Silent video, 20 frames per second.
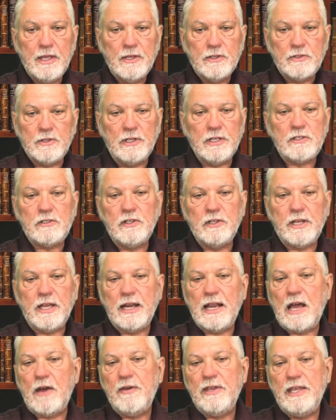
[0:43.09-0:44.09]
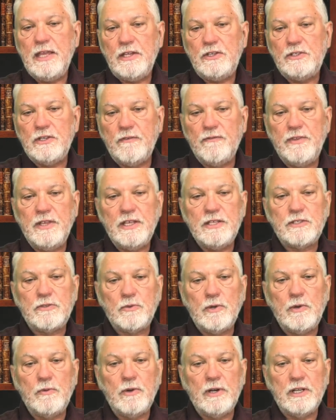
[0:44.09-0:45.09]
So let's look at how each of these
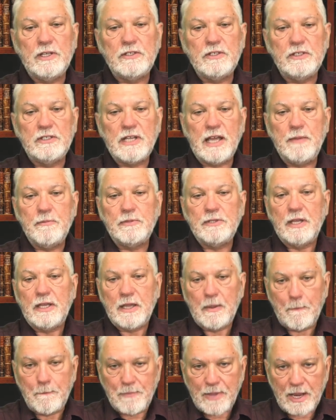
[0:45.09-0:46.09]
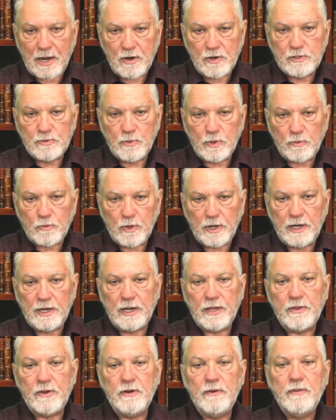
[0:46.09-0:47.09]
three religion types compares with one
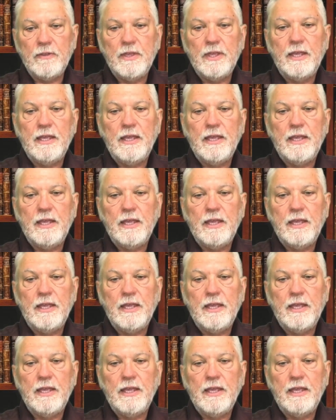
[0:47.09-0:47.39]
another